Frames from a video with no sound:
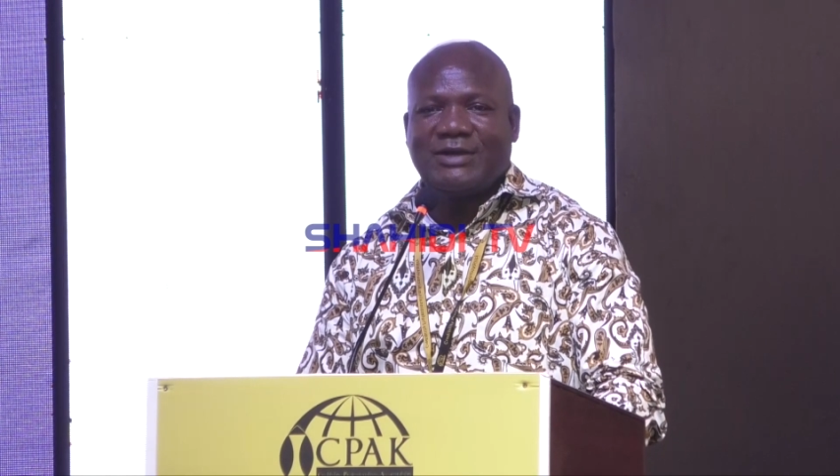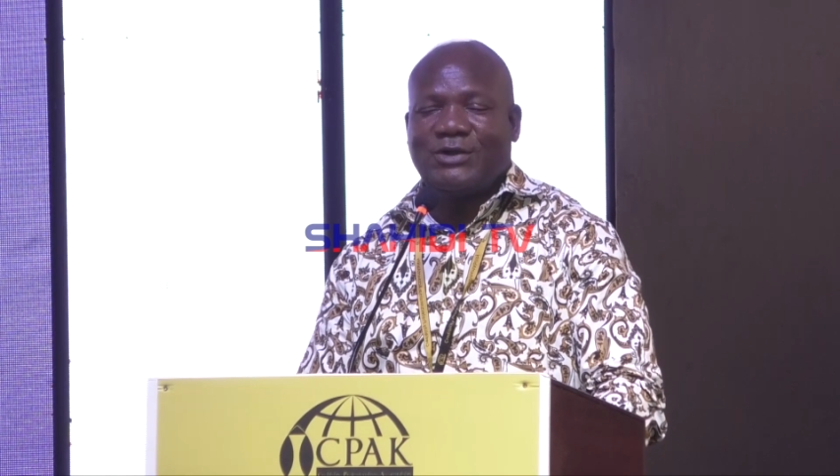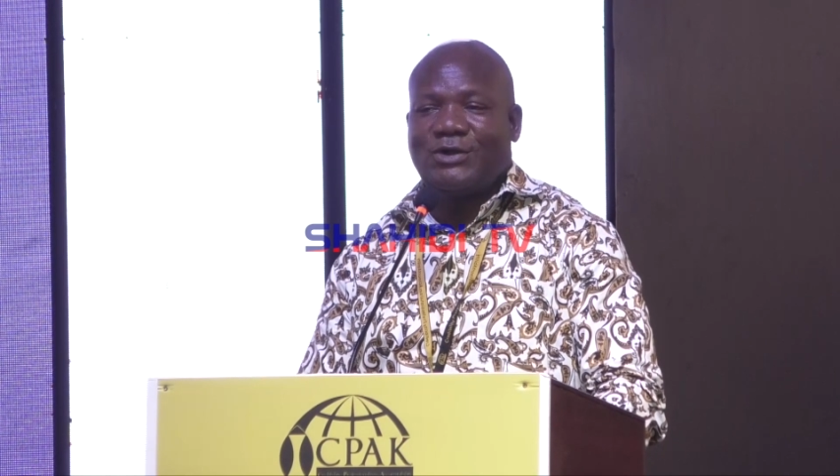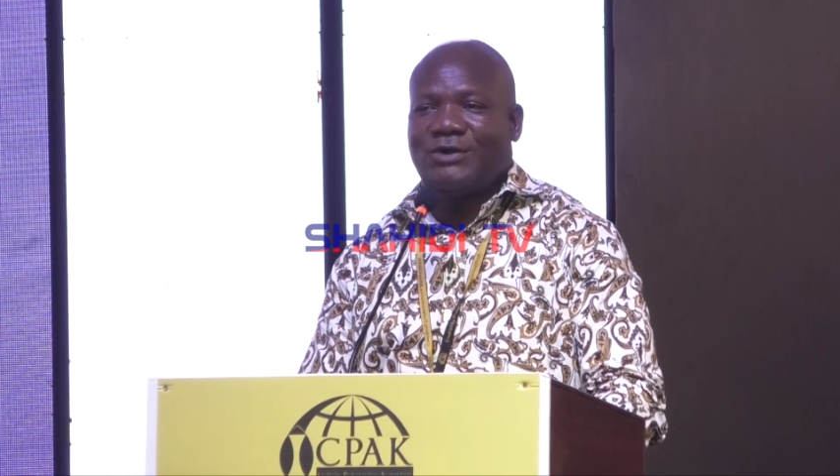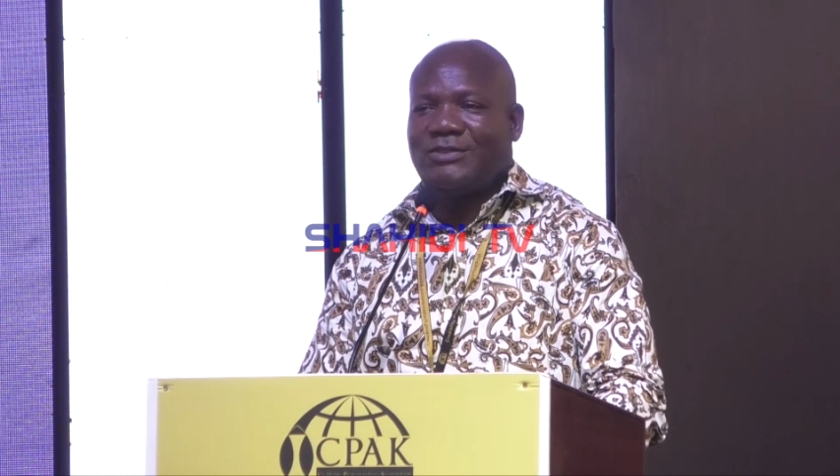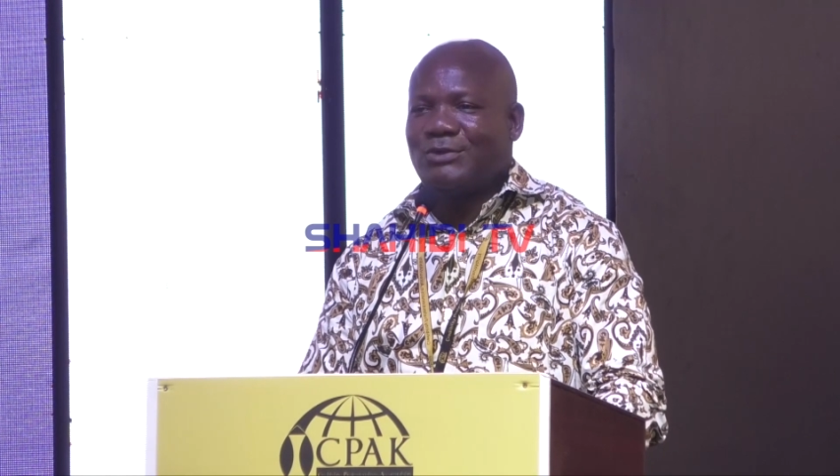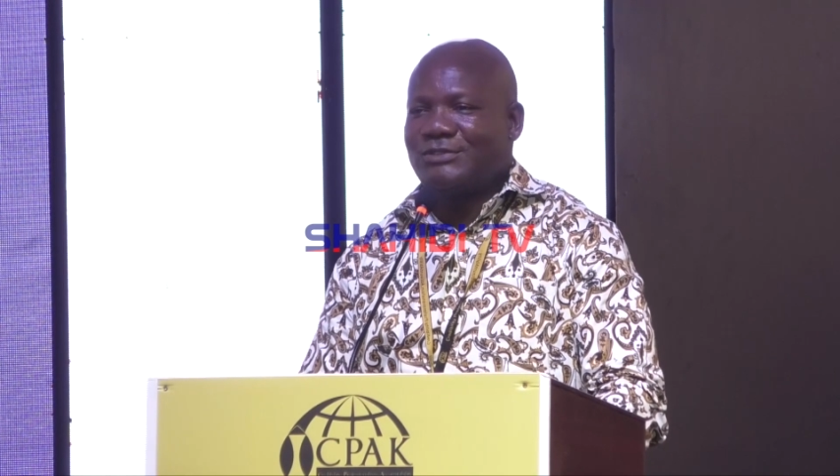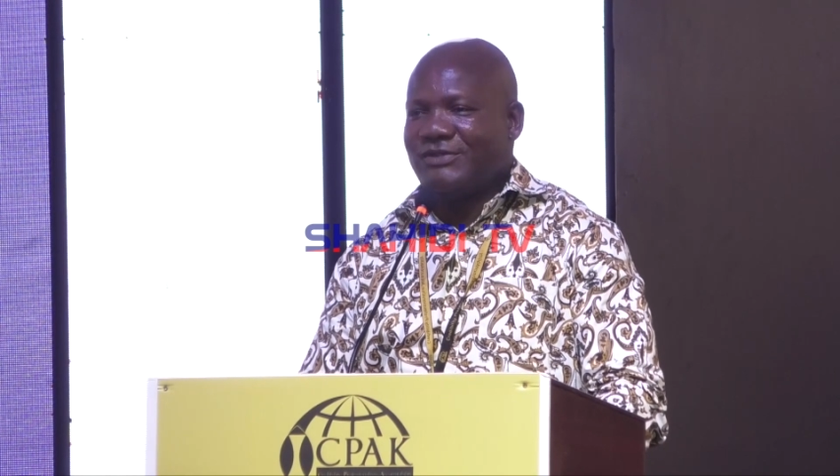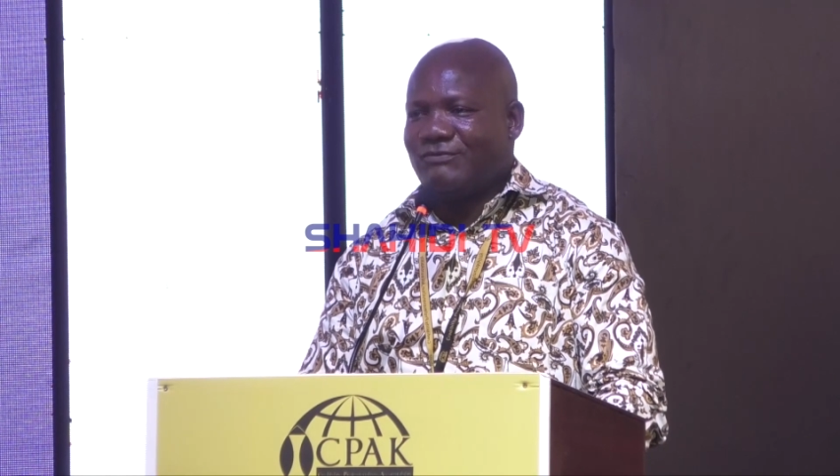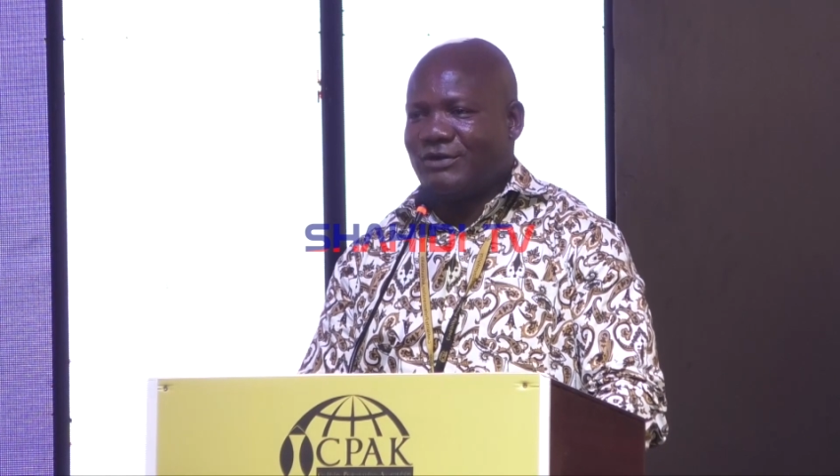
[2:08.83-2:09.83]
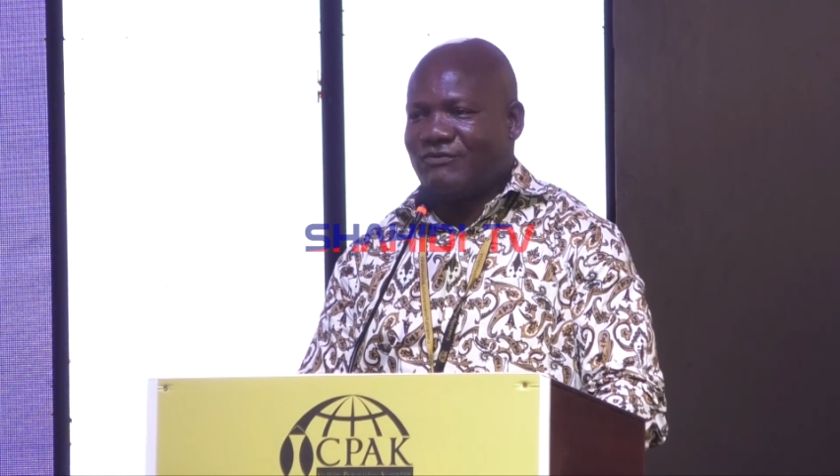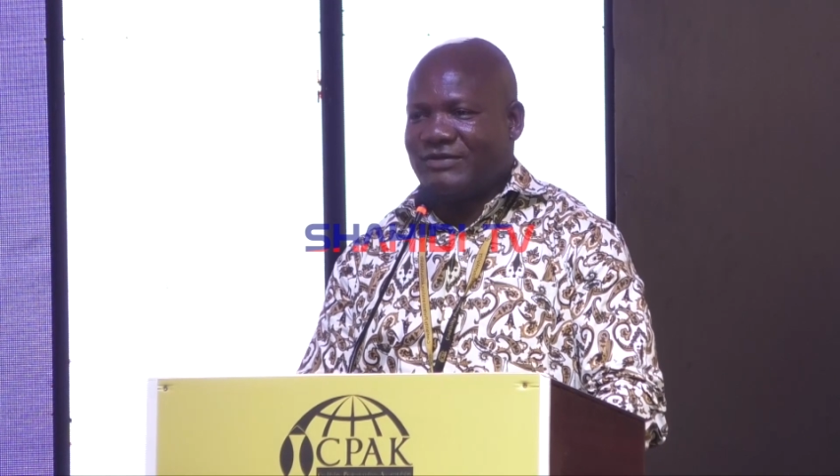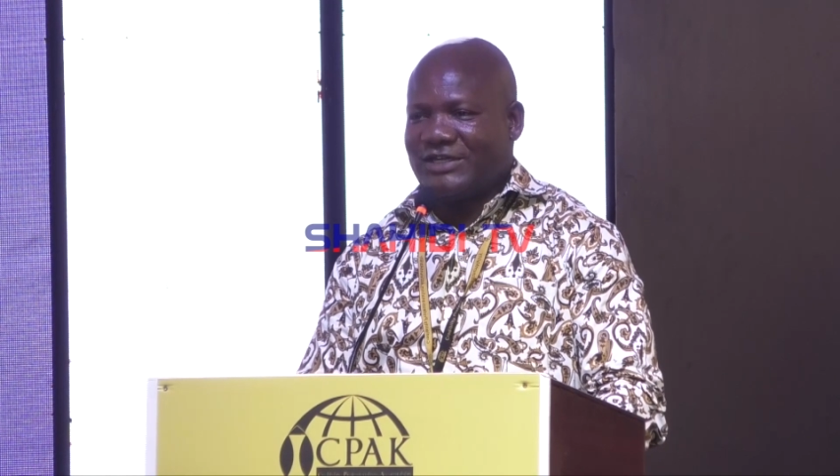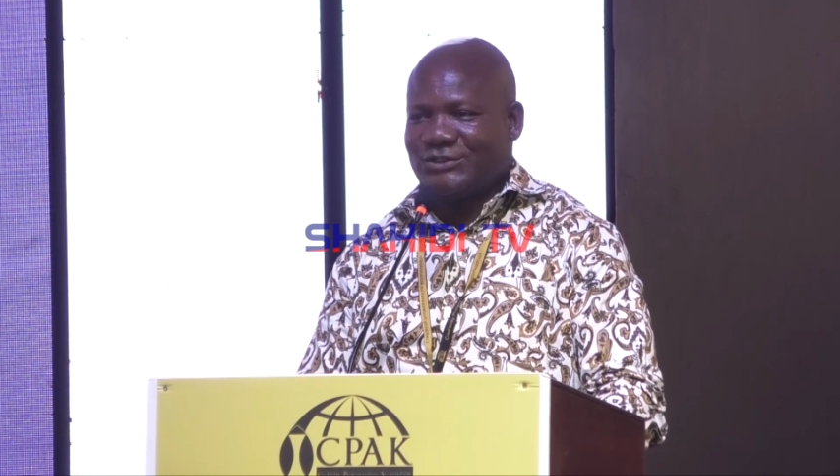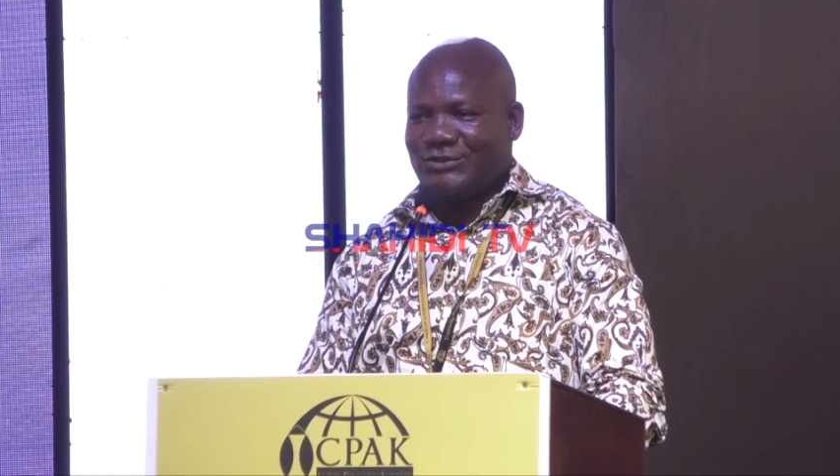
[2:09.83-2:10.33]
all those devolved
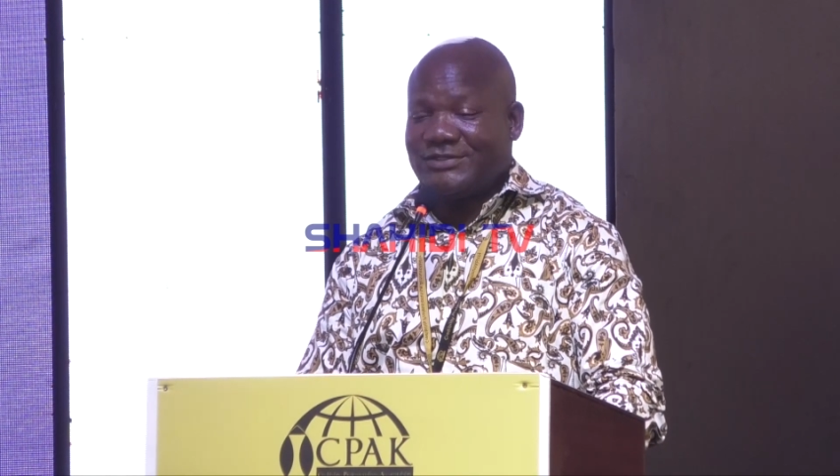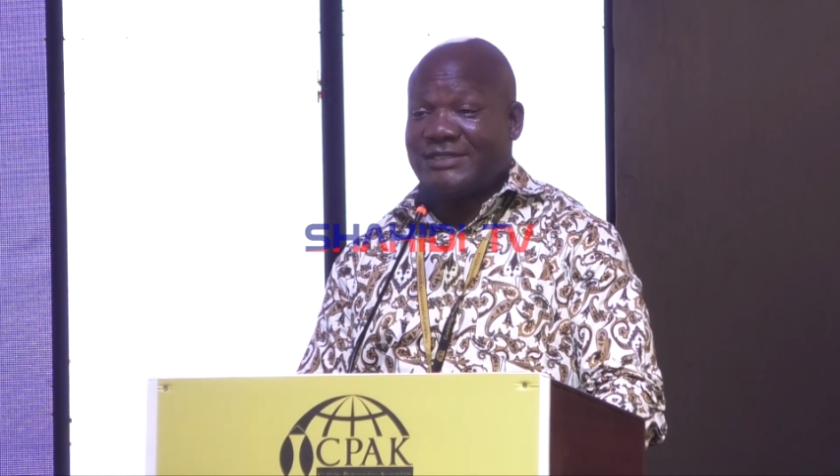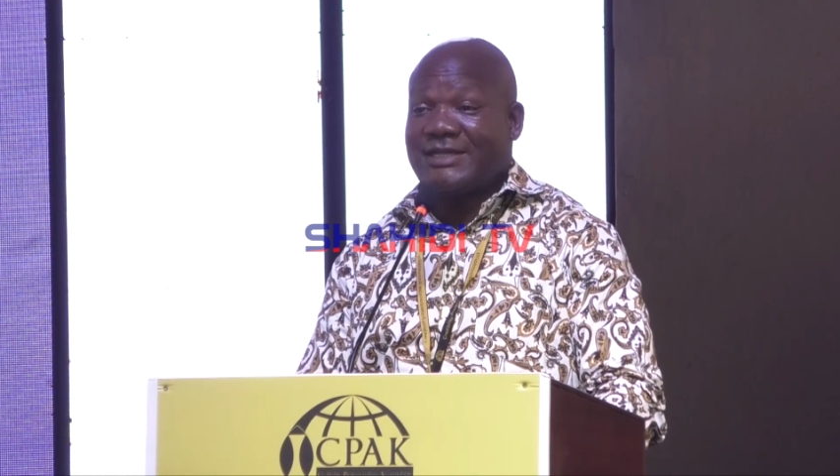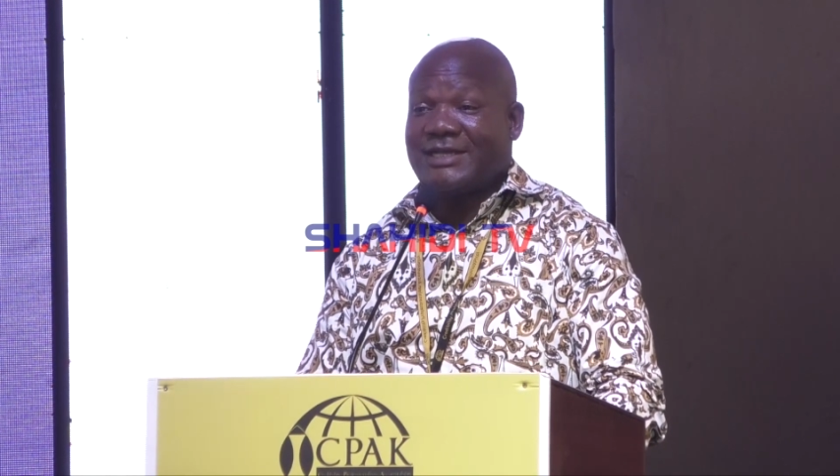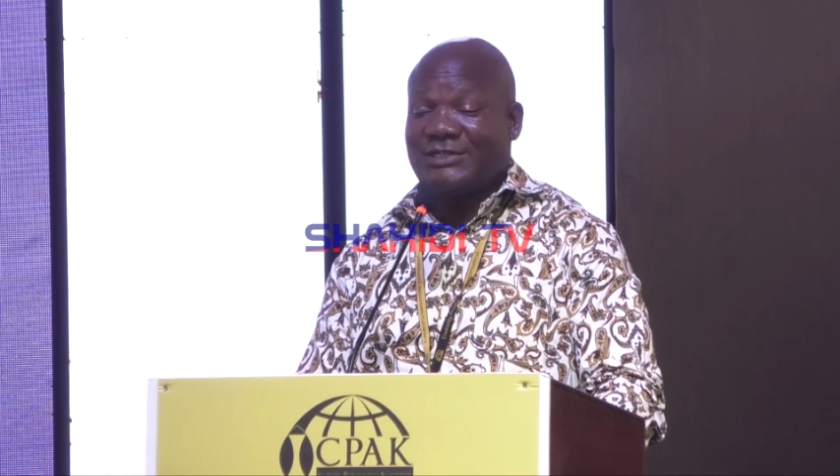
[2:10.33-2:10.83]
functions are